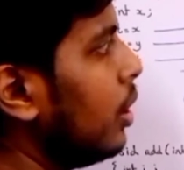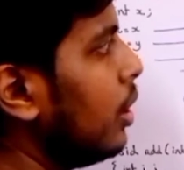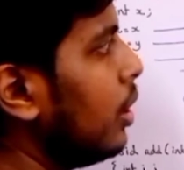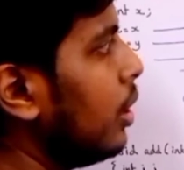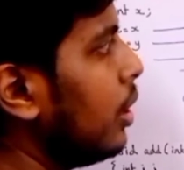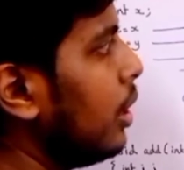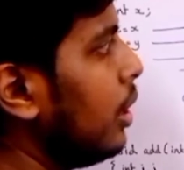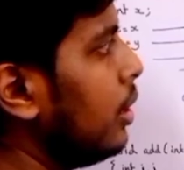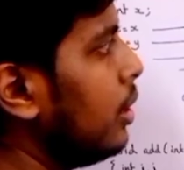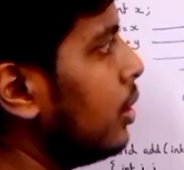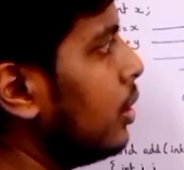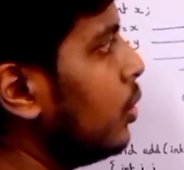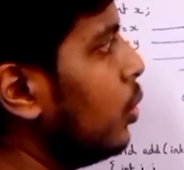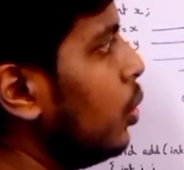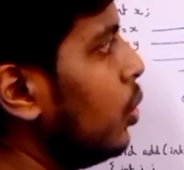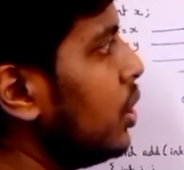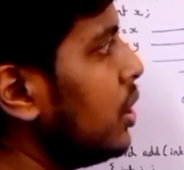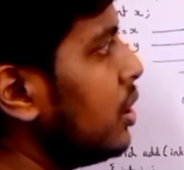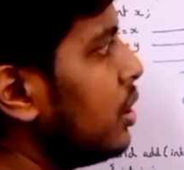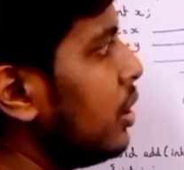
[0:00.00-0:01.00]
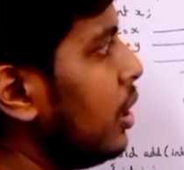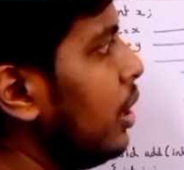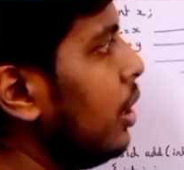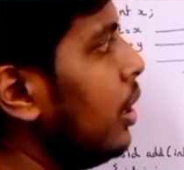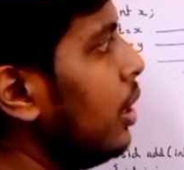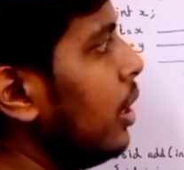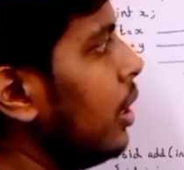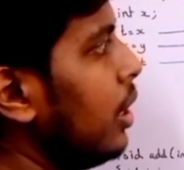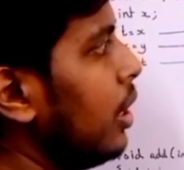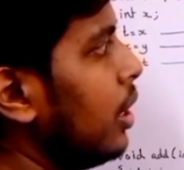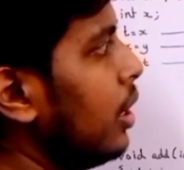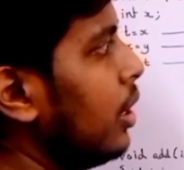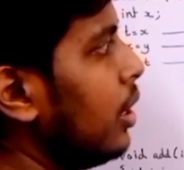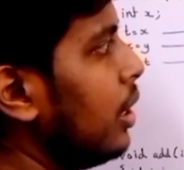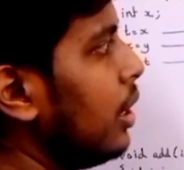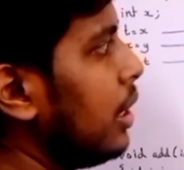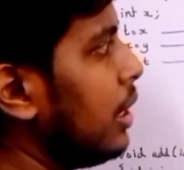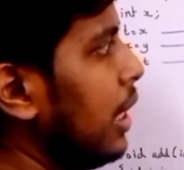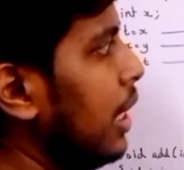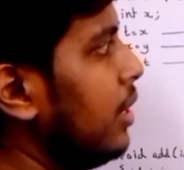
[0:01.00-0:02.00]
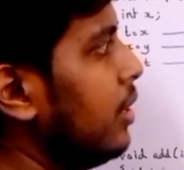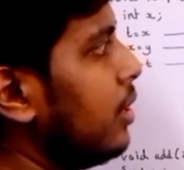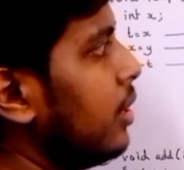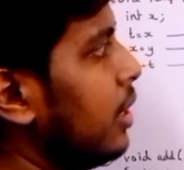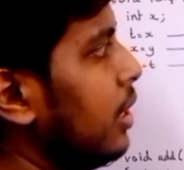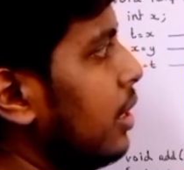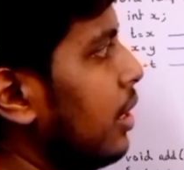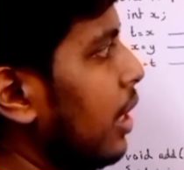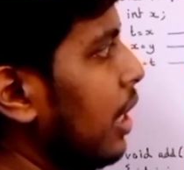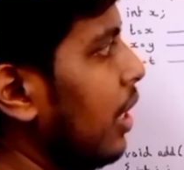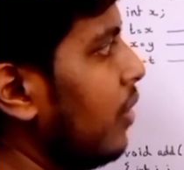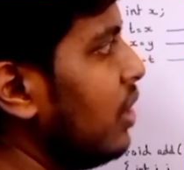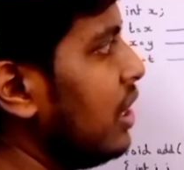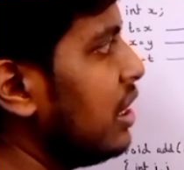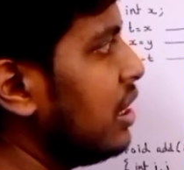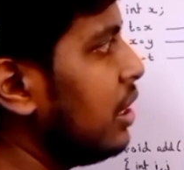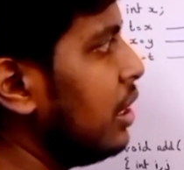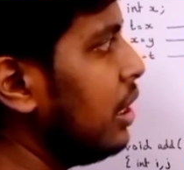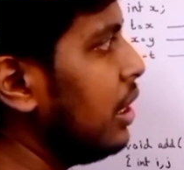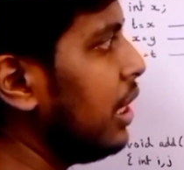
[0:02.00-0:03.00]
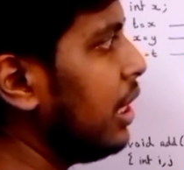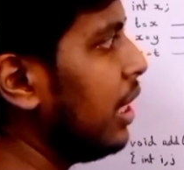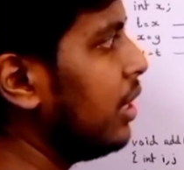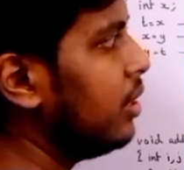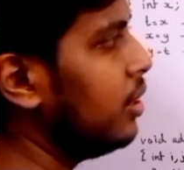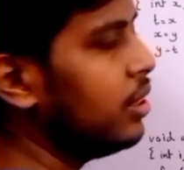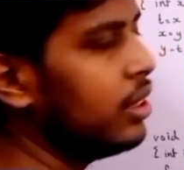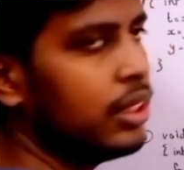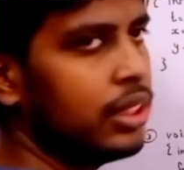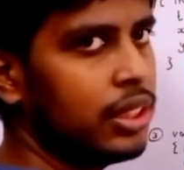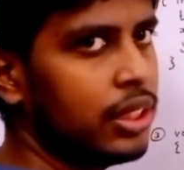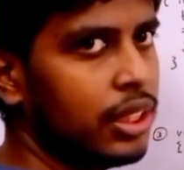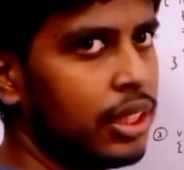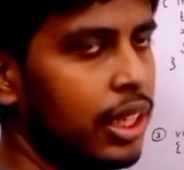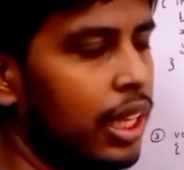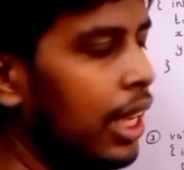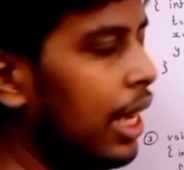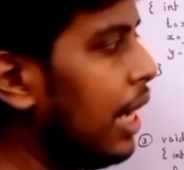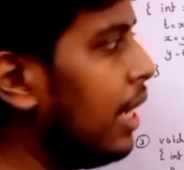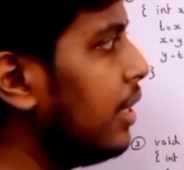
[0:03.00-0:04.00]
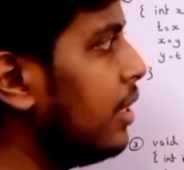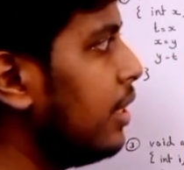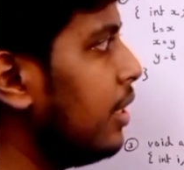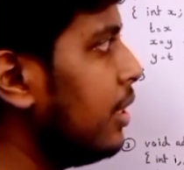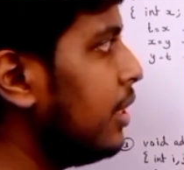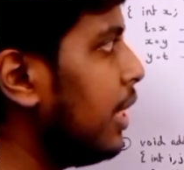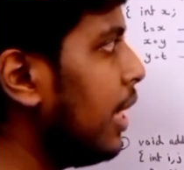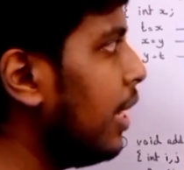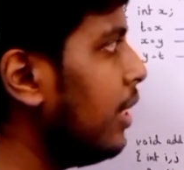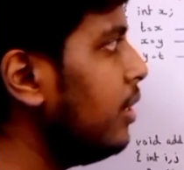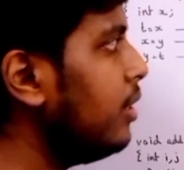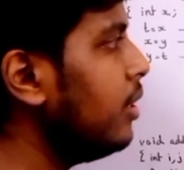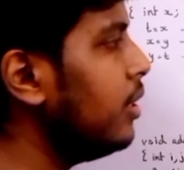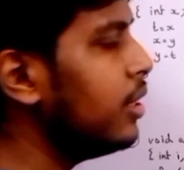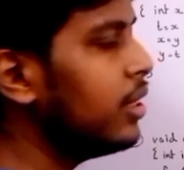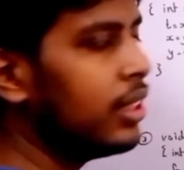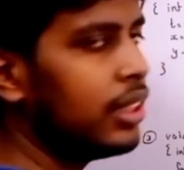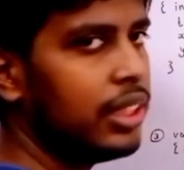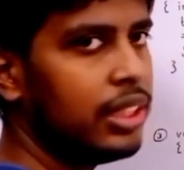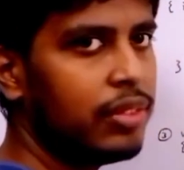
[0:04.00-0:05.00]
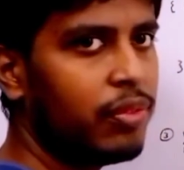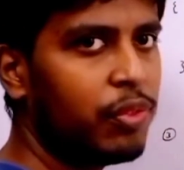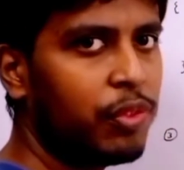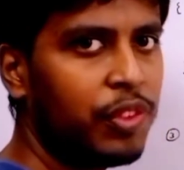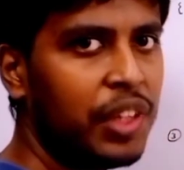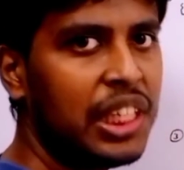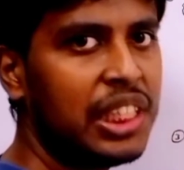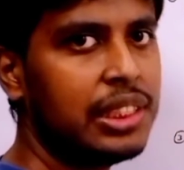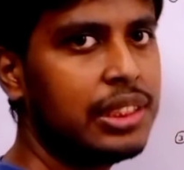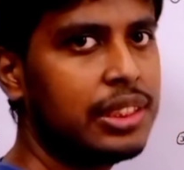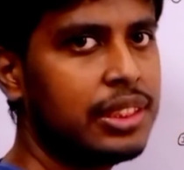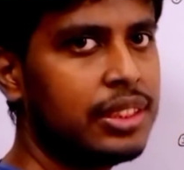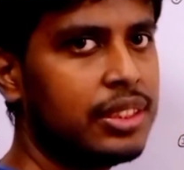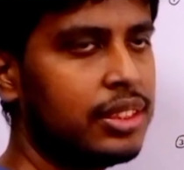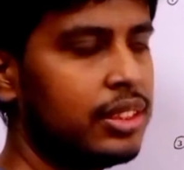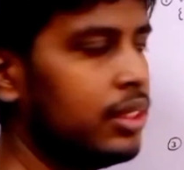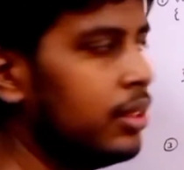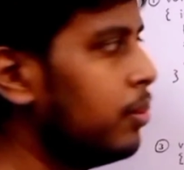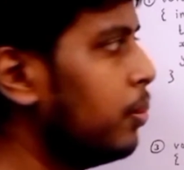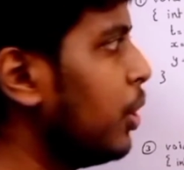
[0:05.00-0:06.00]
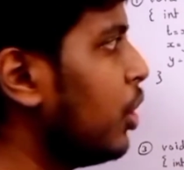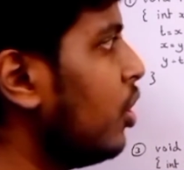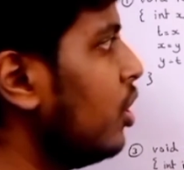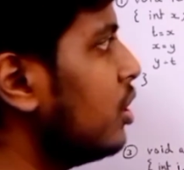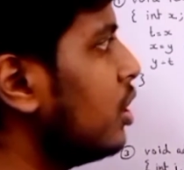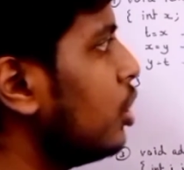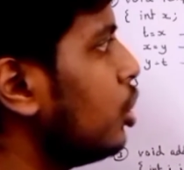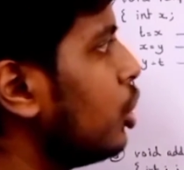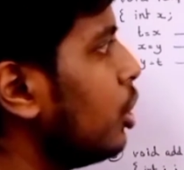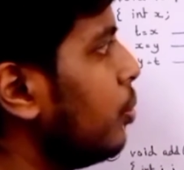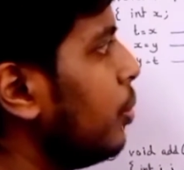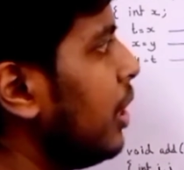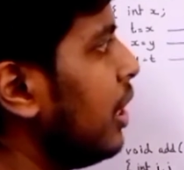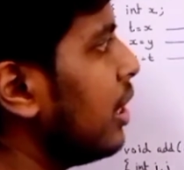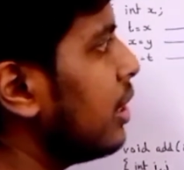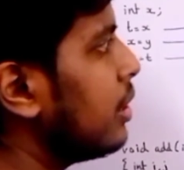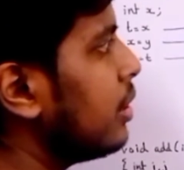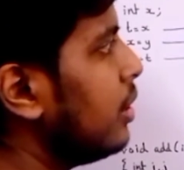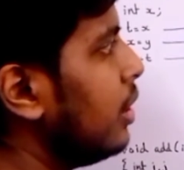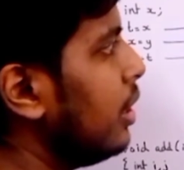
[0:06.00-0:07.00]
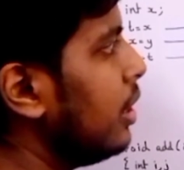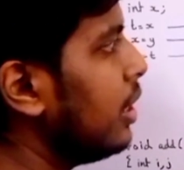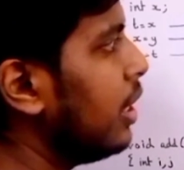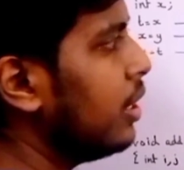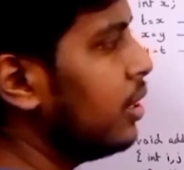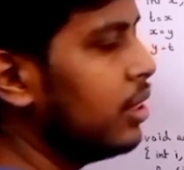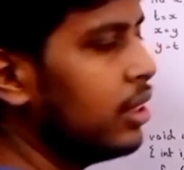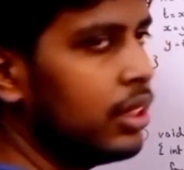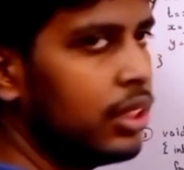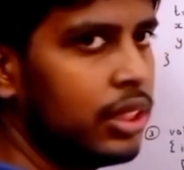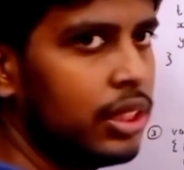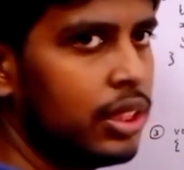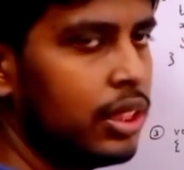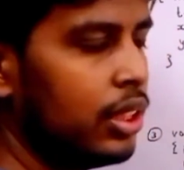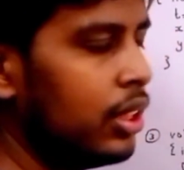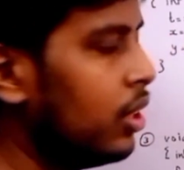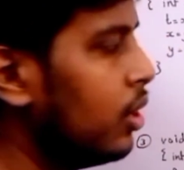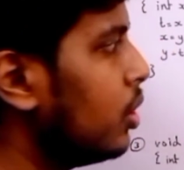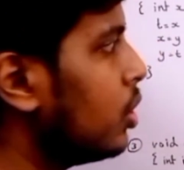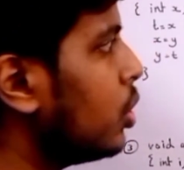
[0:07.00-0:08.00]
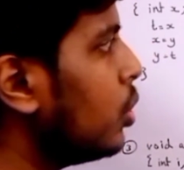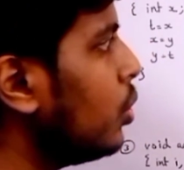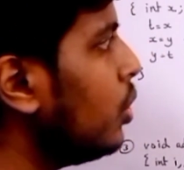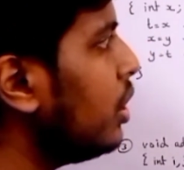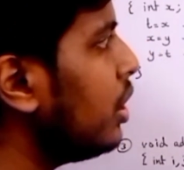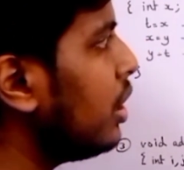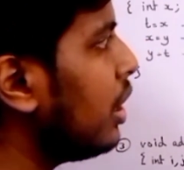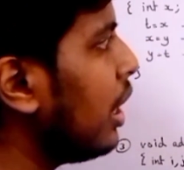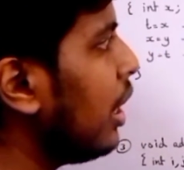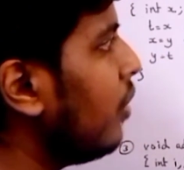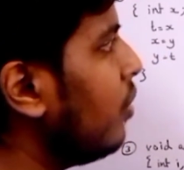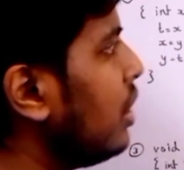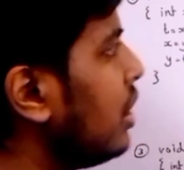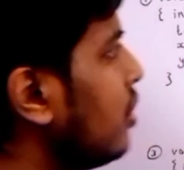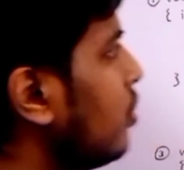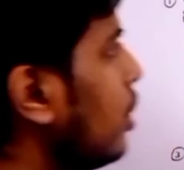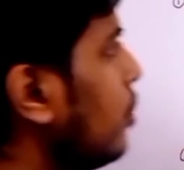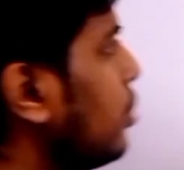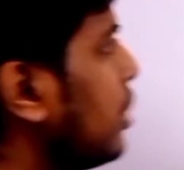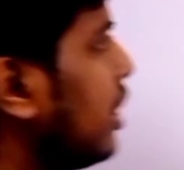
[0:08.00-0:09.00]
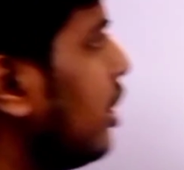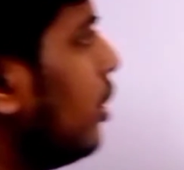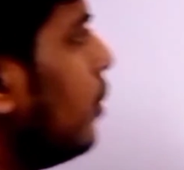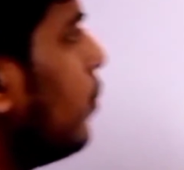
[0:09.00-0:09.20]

it goes till n. It travels till n. At n it fails because it should be less than n. So it travels from